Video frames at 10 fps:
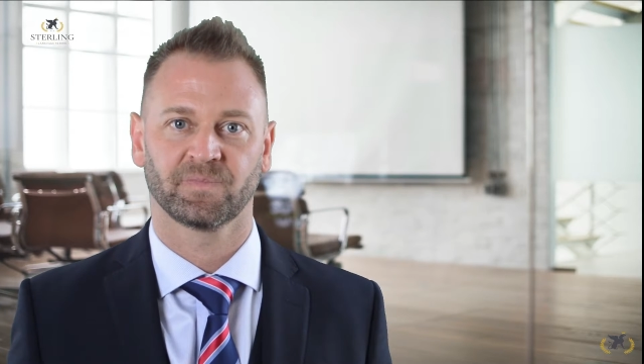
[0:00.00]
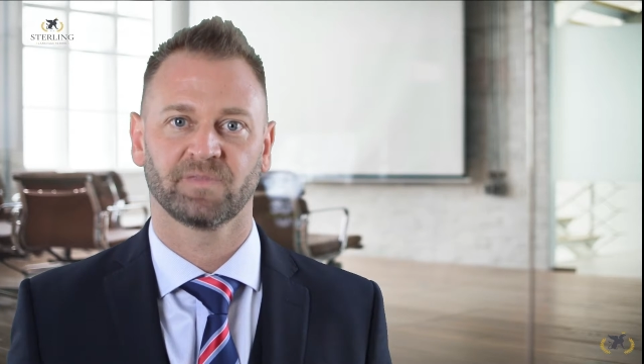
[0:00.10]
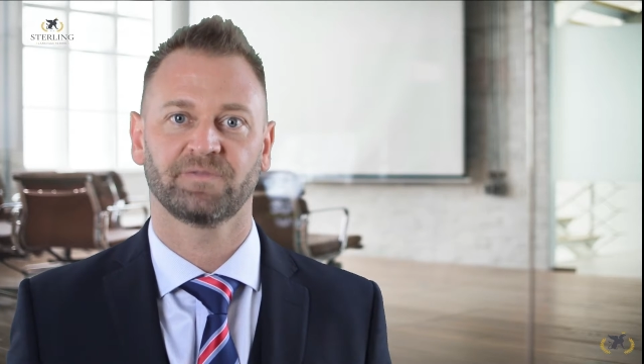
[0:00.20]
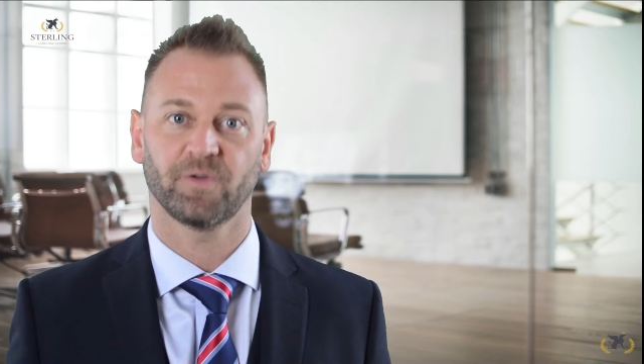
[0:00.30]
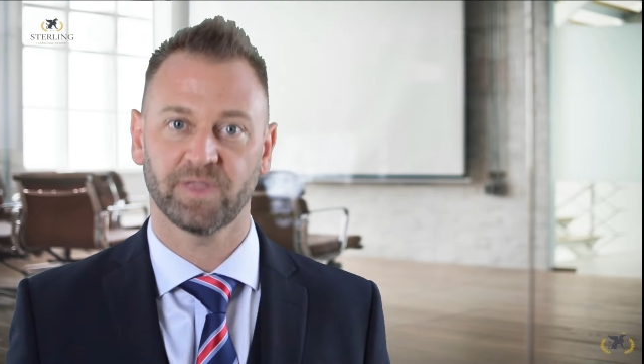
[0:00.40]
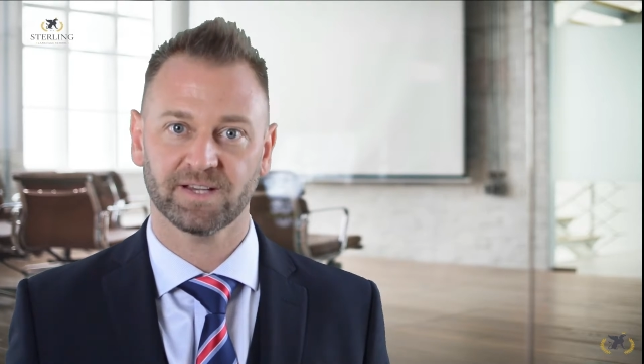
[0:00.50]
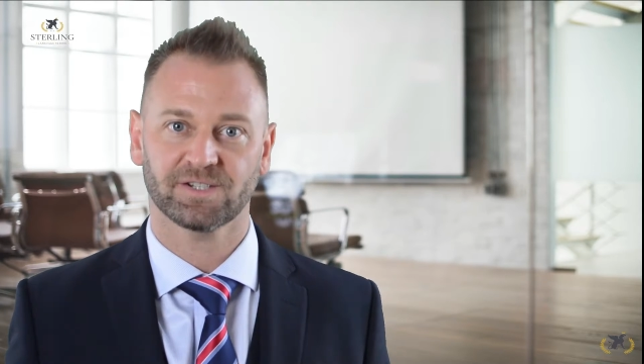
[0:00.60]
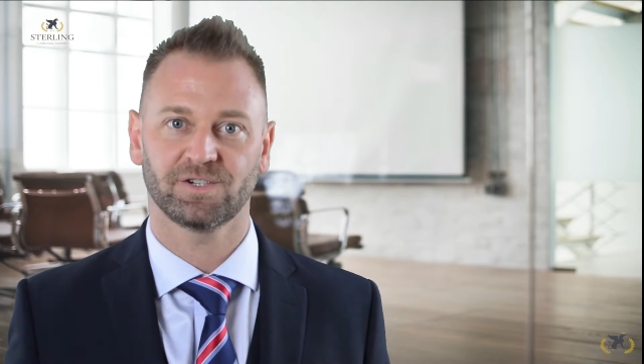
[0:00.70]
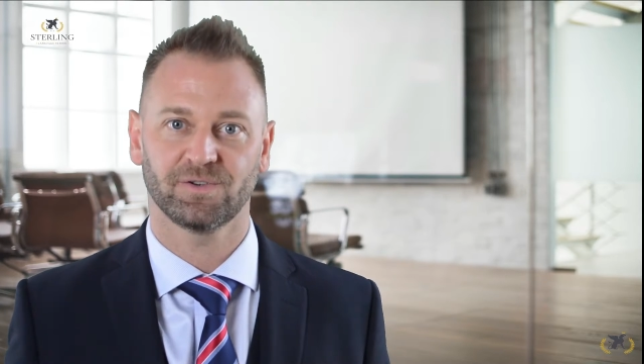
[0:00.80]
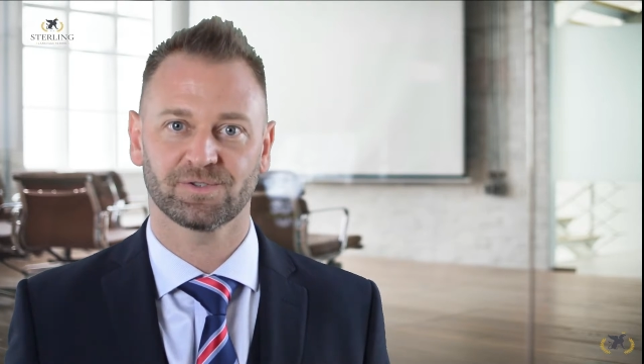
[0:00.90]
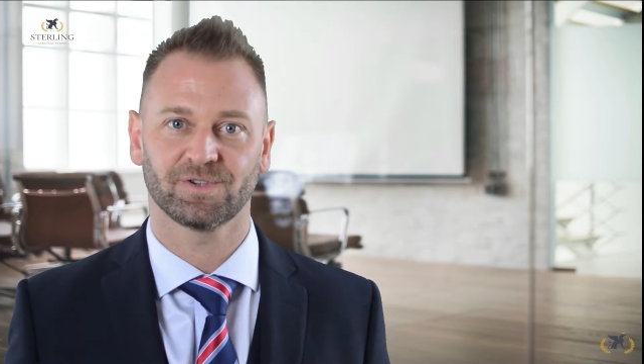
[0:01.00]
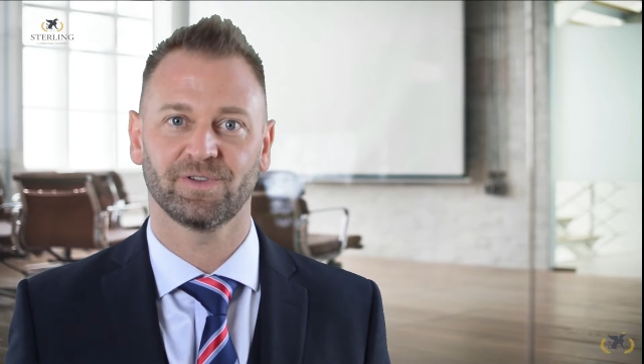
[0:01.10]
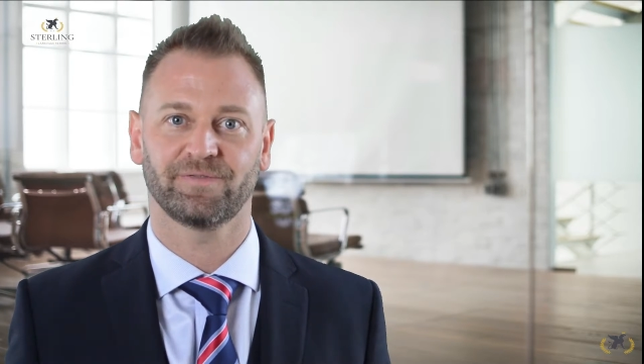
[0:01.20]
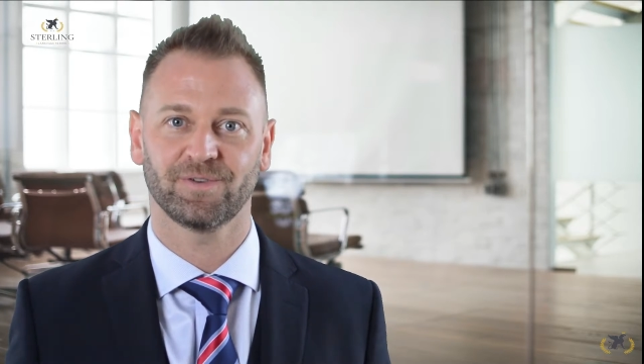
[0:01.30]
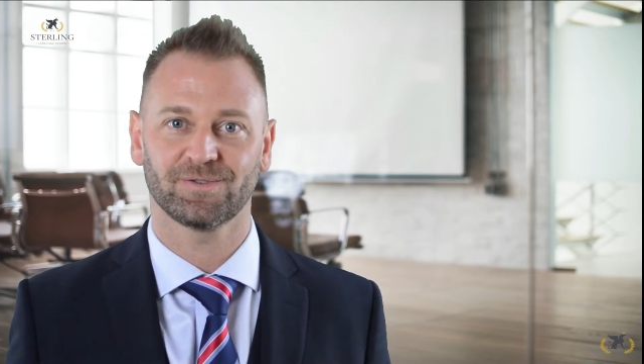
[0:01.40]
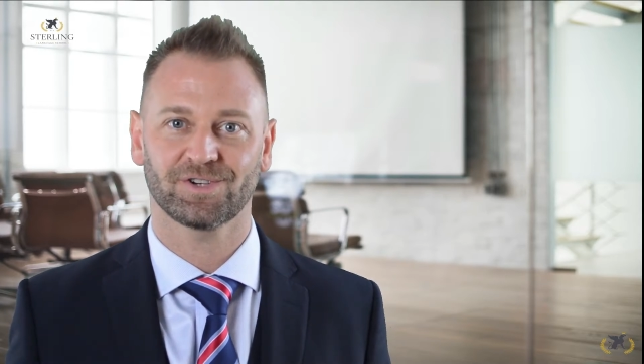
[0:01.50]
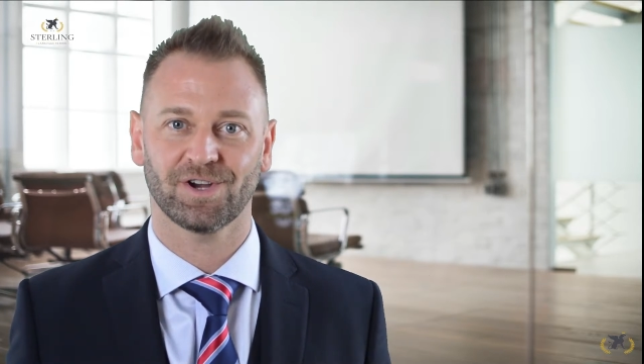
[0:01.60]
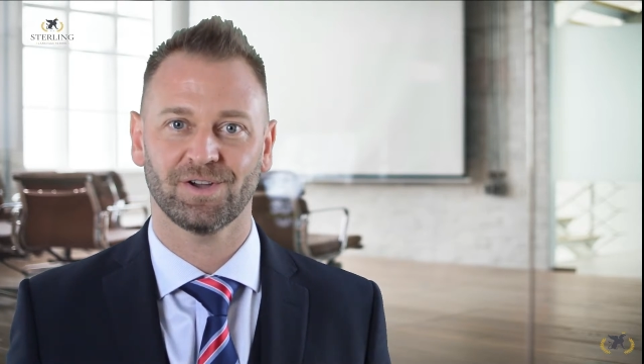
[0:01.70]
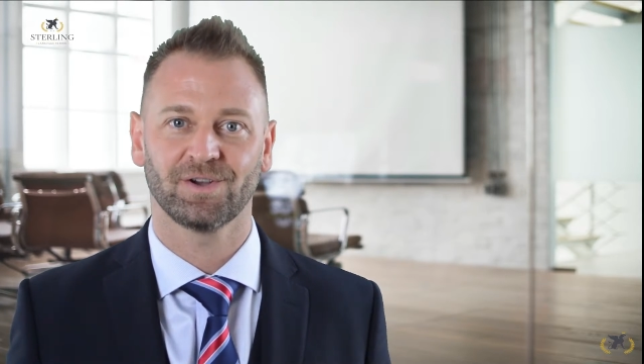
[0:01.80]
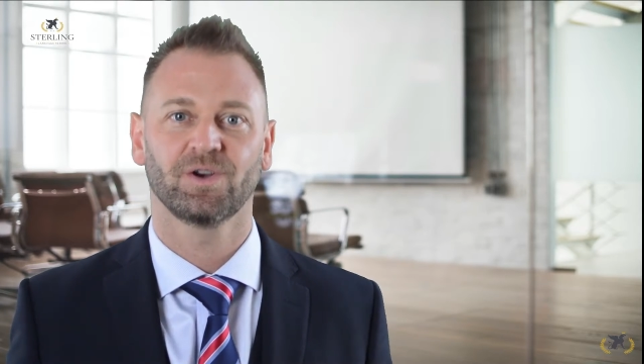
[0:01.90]
For this use of the
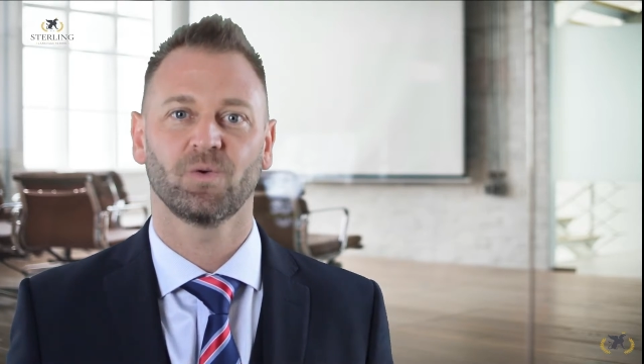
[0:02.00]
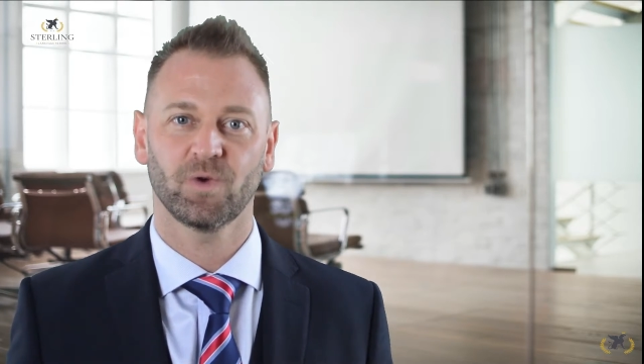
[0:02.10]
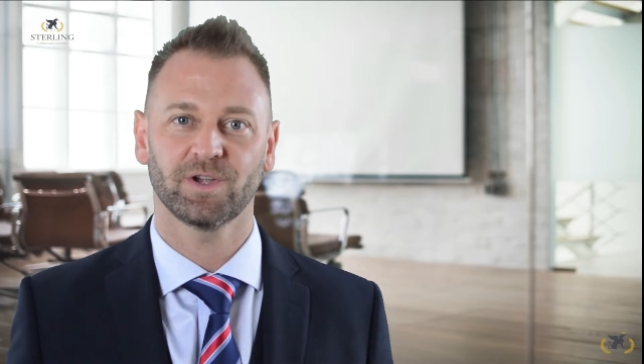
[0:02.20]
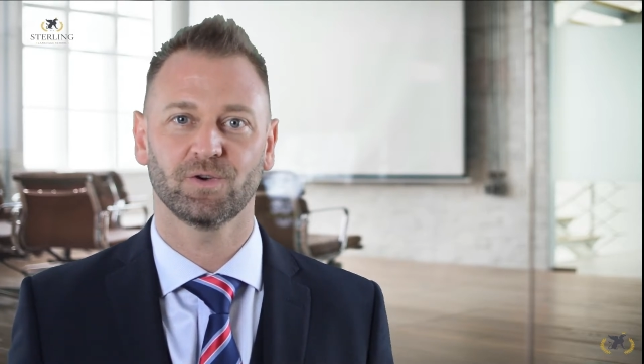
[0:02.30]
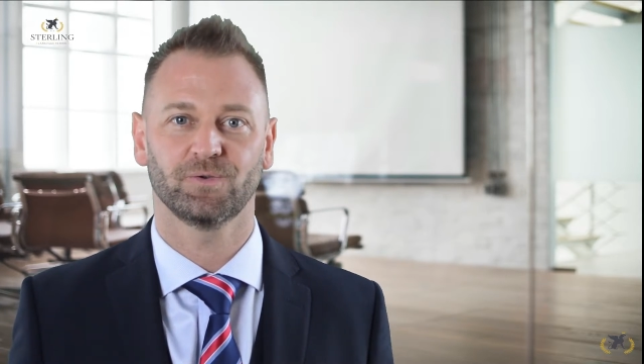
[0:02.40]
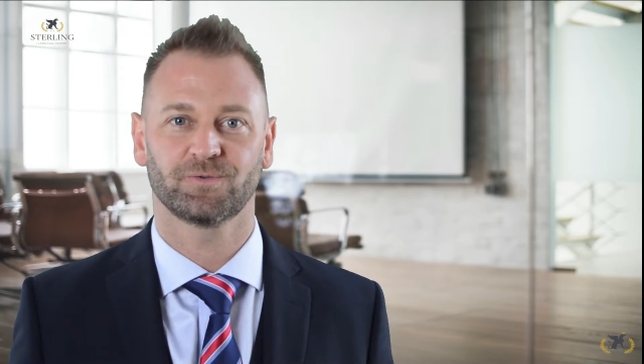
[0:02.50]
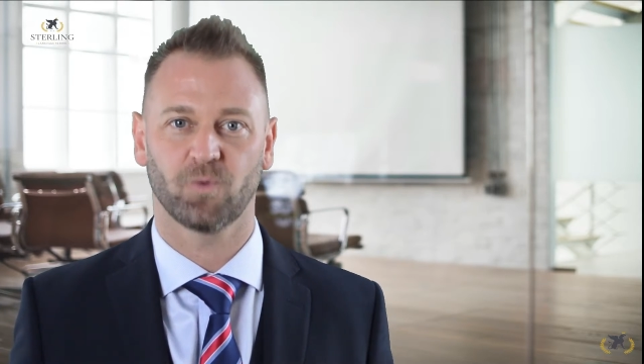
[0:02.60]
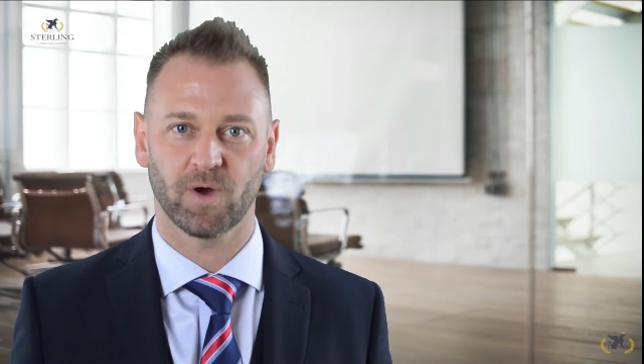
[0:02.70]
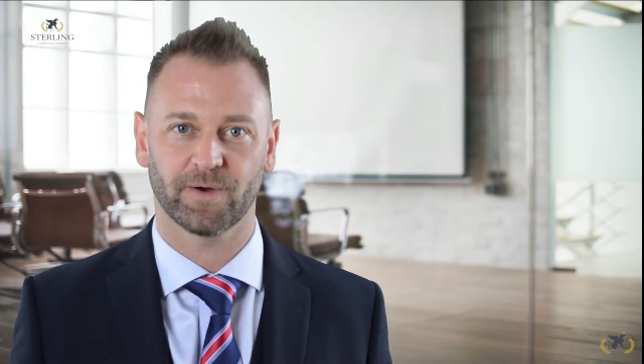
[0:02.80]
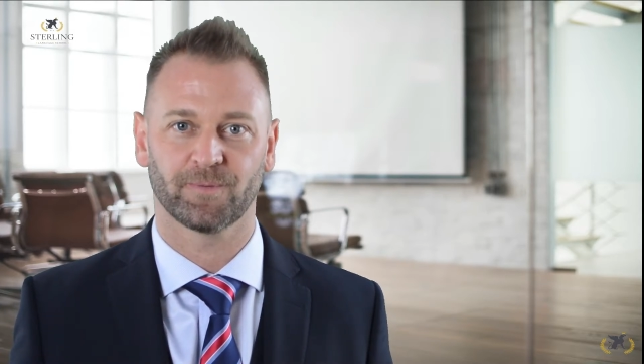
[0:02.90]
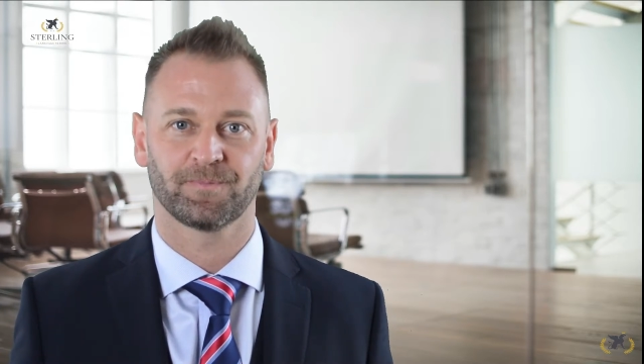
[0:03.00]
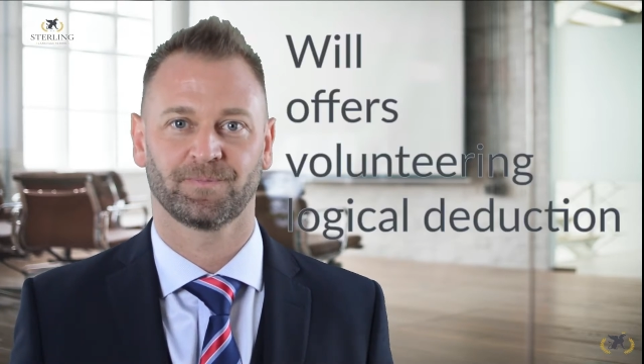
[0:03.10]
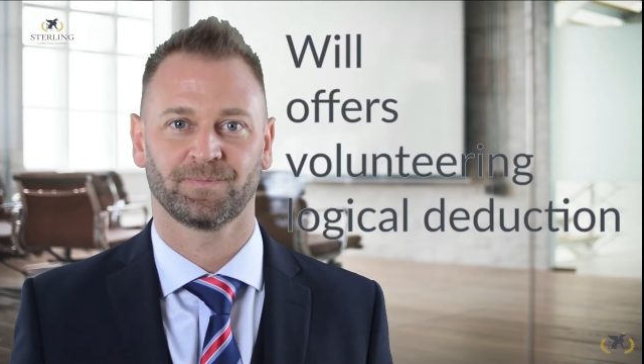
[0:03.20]
future, we use will.